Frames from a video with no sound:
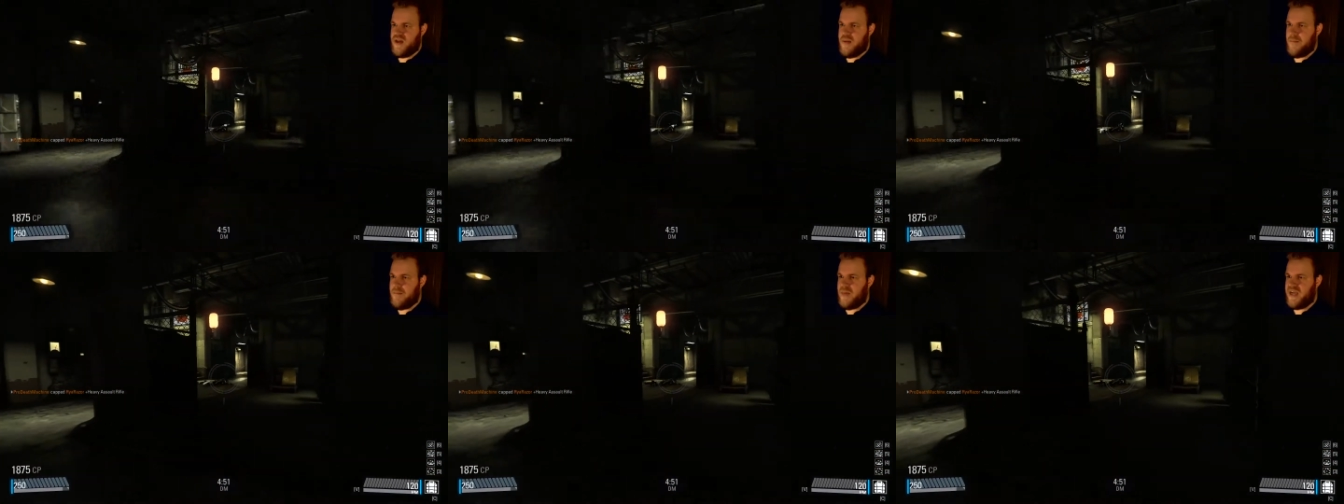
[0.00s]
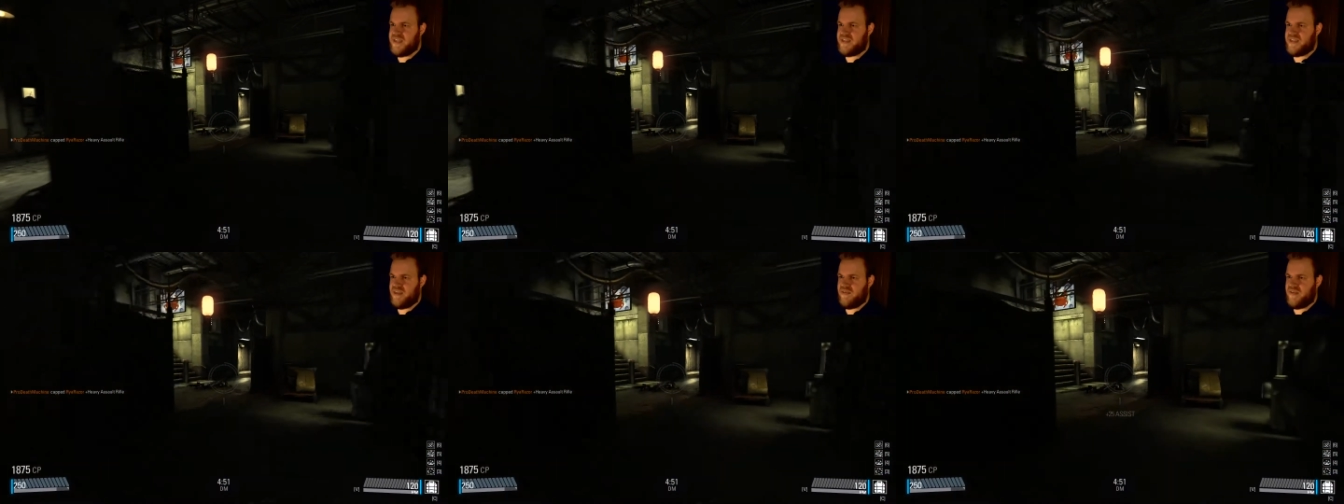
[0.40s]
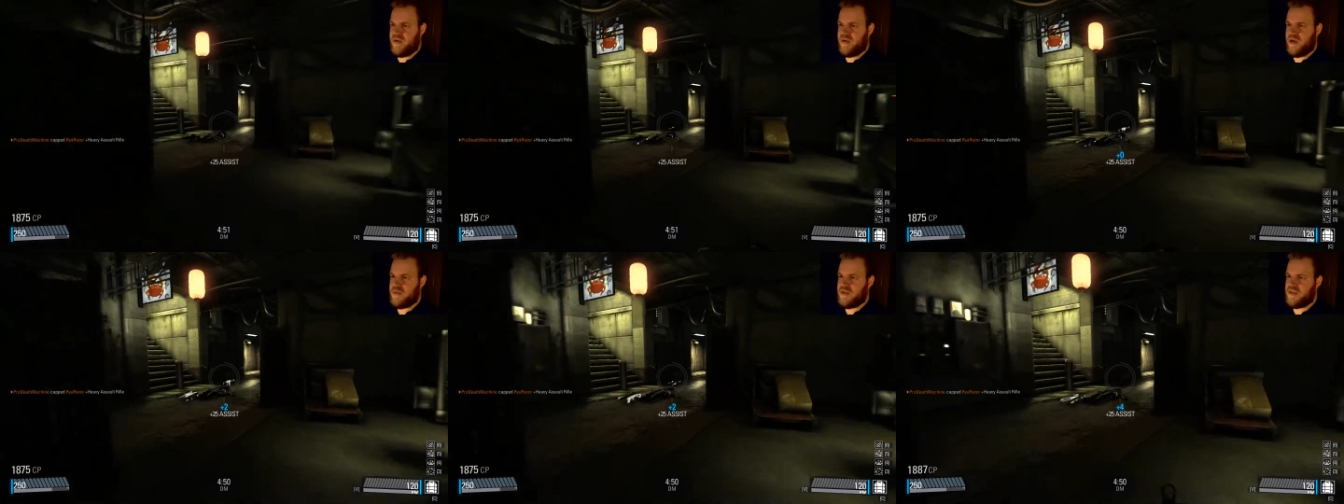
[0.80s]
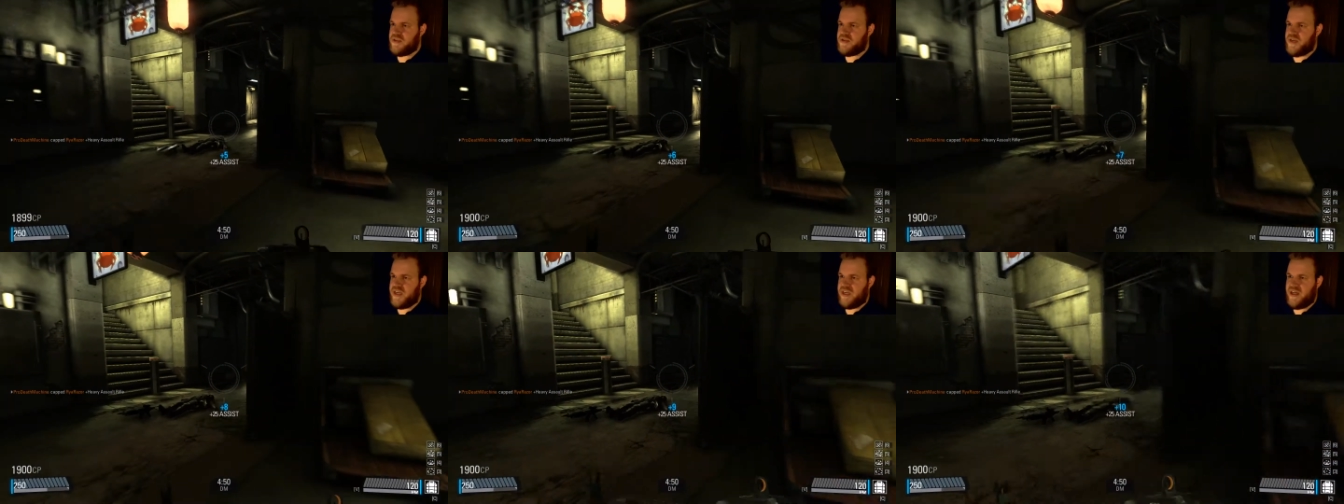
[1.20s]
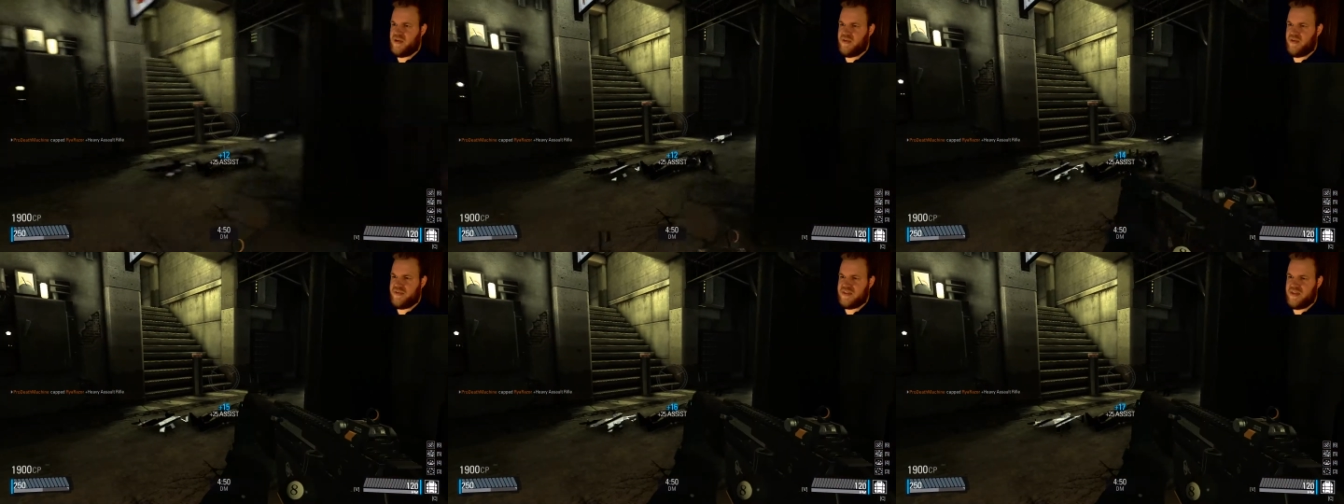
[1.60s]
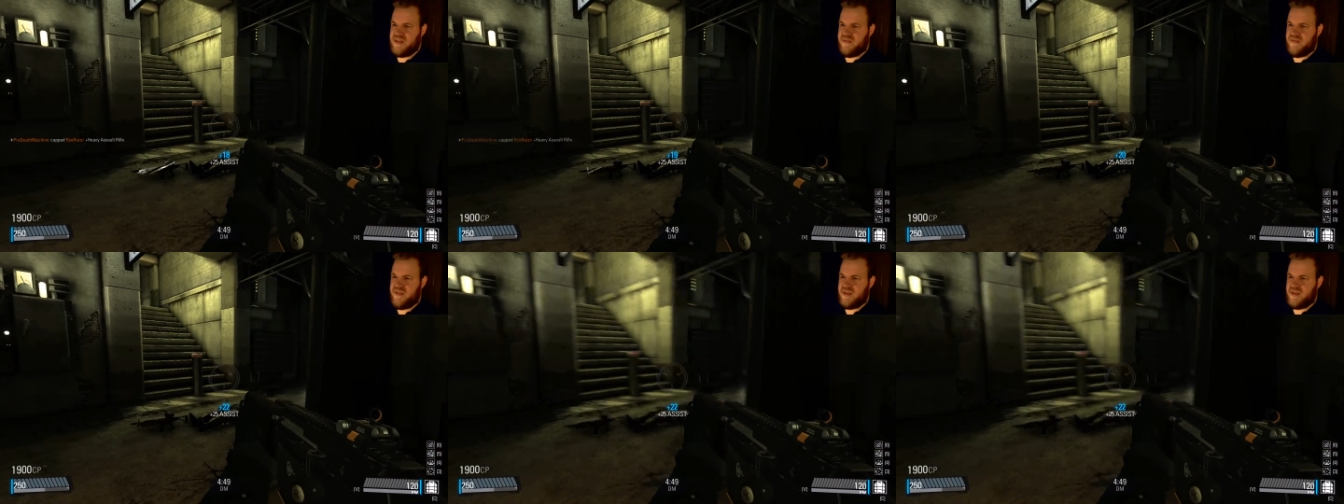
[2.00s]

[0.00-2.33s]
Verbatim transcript: I might, if I were able to trick it out with stuff